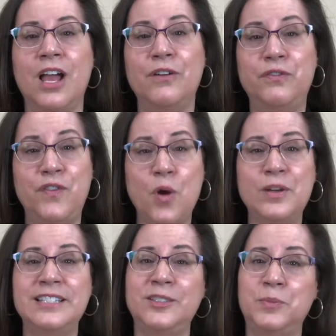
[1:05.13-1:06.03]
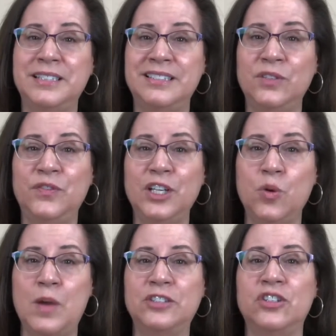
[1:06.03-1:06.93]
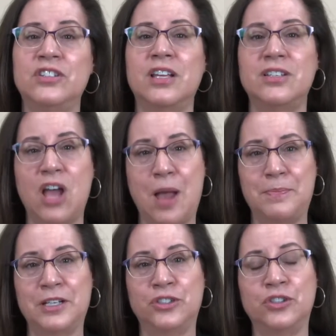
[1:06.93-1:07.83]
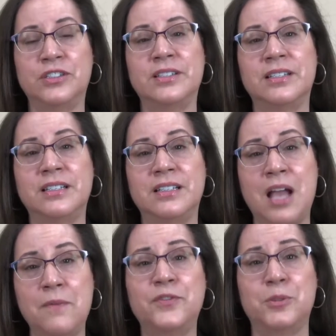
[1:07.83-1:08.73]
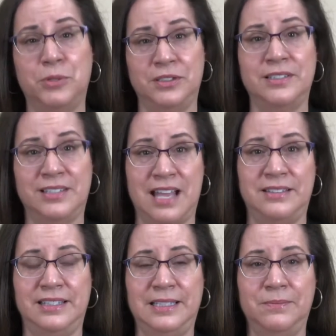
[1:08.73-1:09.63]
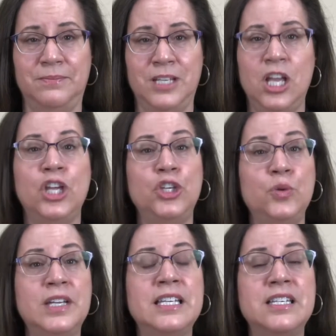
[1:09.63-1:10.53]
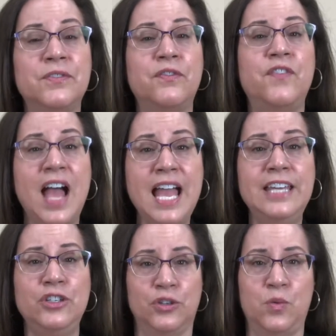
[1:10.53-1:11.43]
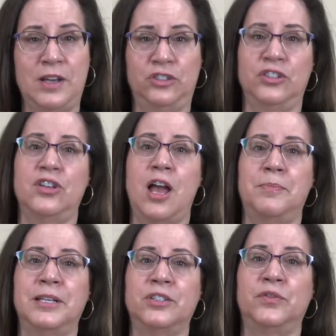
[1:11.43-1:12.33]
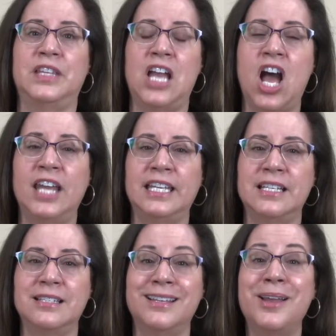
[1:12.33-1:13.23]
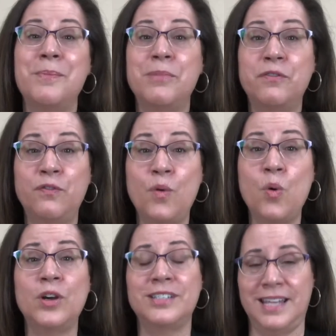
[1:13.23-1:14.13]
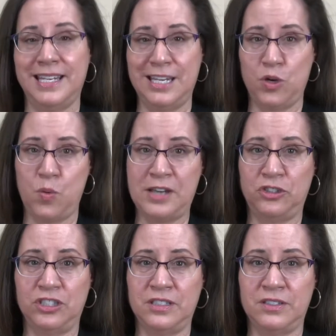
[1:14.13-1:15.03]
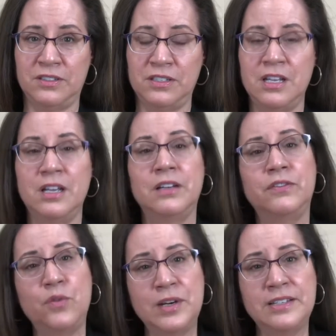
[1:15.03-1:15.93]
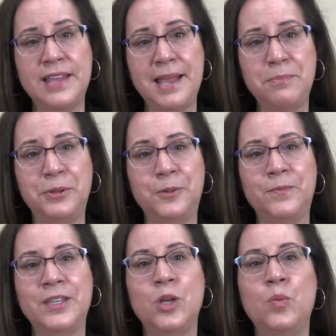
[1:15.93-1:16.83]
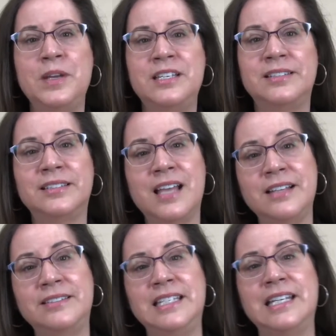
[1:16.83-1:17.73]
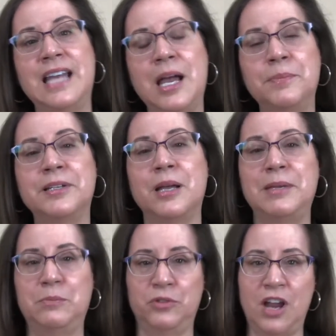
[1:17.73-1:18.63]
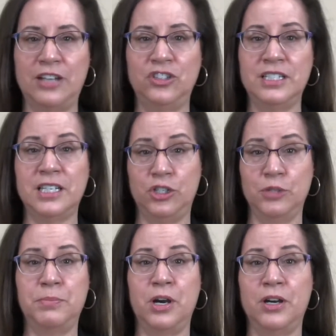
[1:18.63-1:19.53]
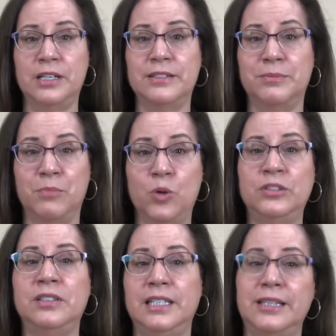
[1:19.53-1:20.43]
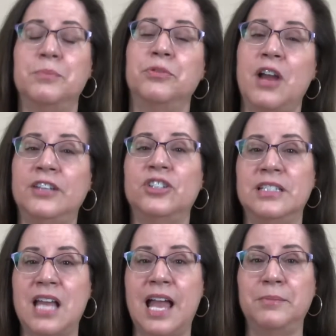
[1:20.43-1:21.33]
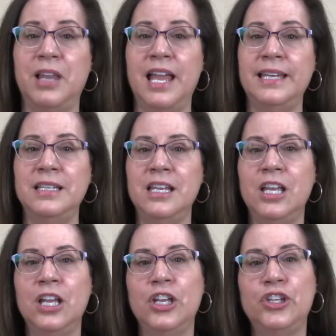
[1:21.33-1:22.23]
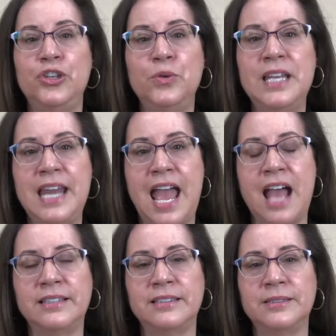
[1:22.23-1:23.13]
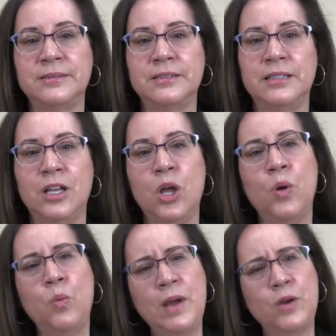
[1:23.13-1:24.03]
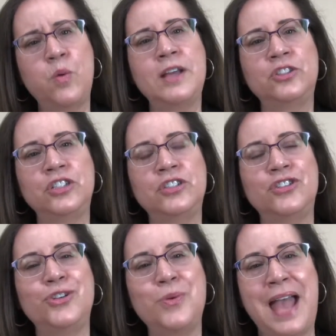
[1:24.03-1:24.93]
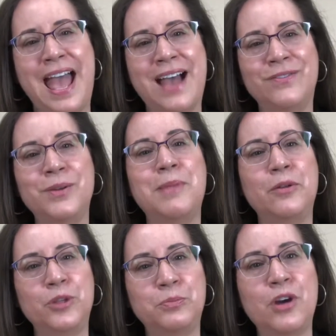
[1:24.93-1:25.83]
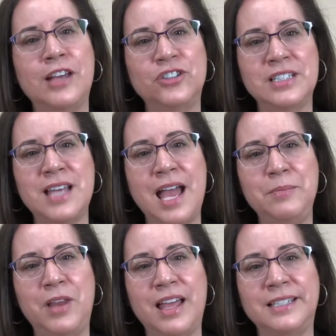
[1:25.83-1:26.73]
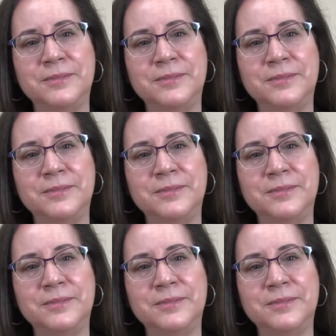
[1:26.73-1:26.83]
Focus specific questions on topics you're comfortable discussing. You can define your question topics for the audience before taking questions. For example, when discussing an upcoming project and your part is mostly the project timeline, you can ask, what questions do you have about the project timeline?